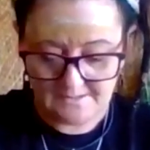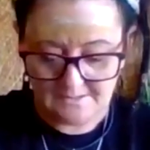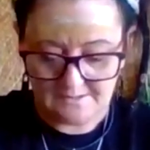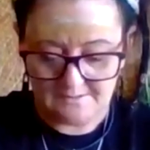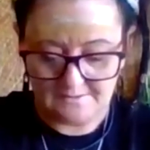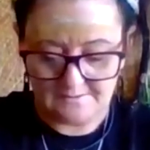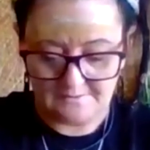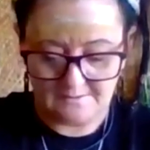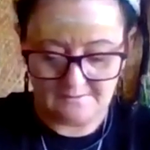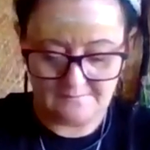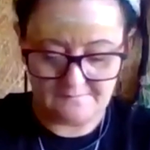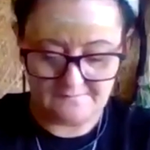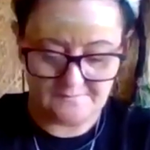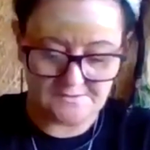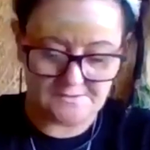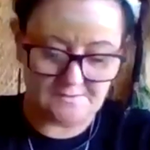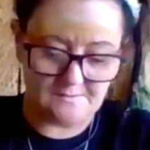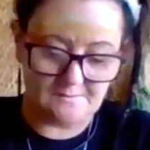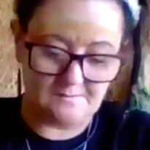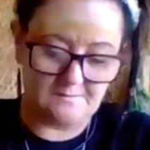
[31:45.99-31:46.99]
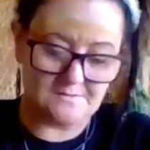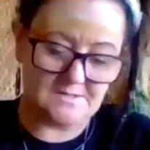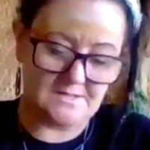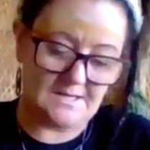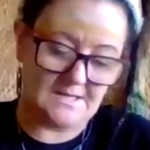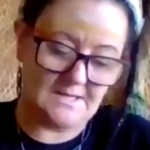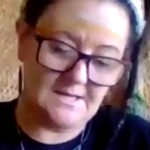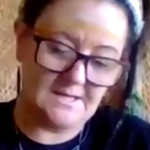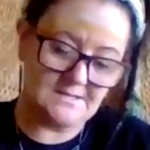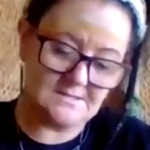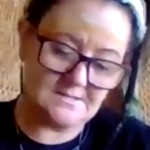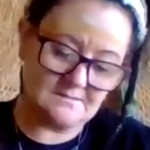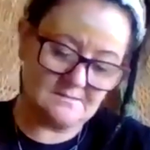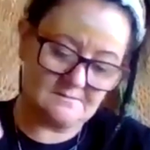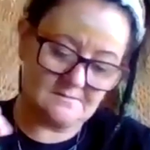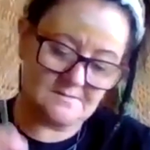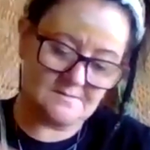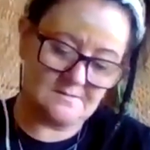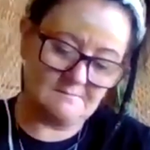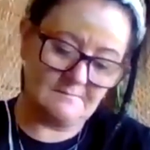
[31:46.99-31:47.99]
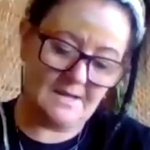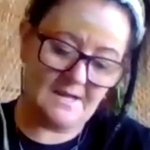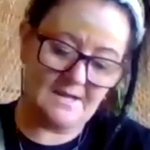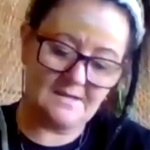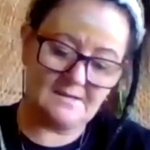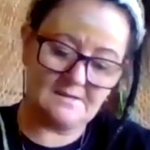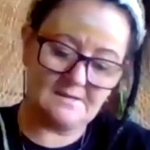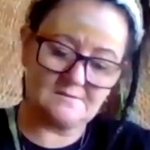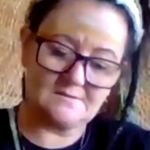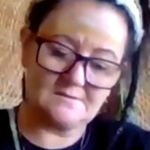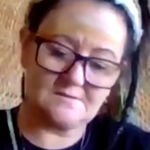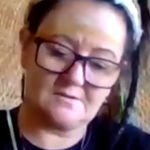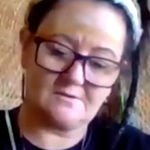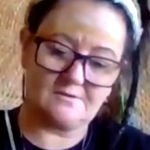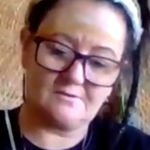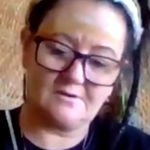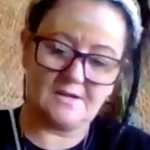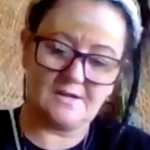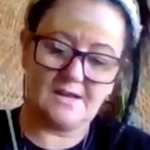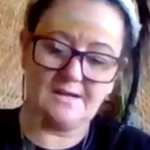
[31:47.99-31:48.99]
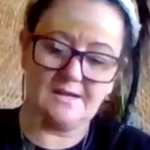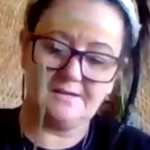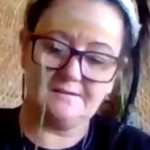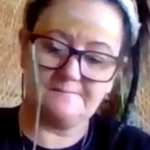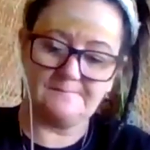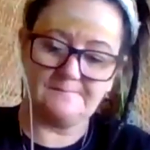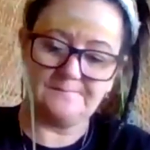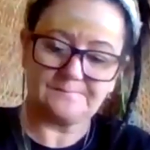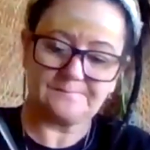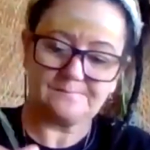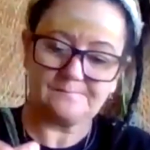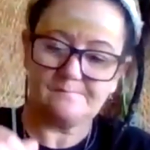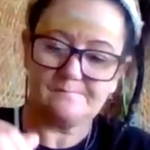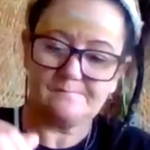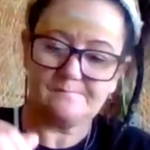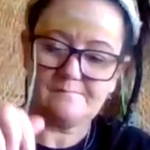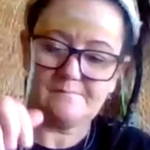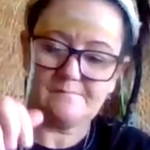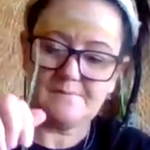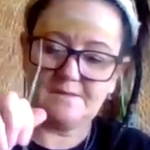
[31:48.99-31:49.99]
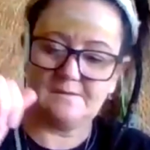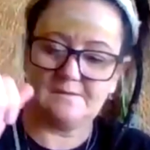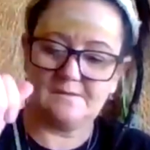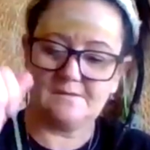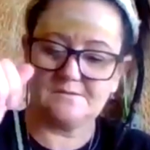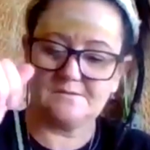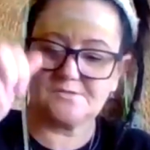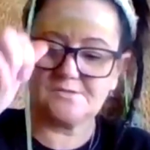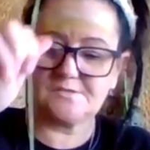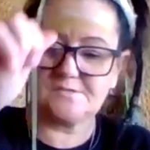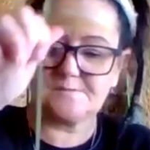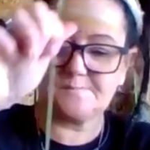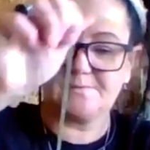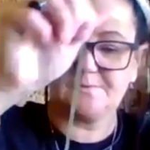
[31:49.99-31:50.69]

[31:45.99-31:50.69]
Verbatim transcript: you know, to, to eat, to make, to create. It's just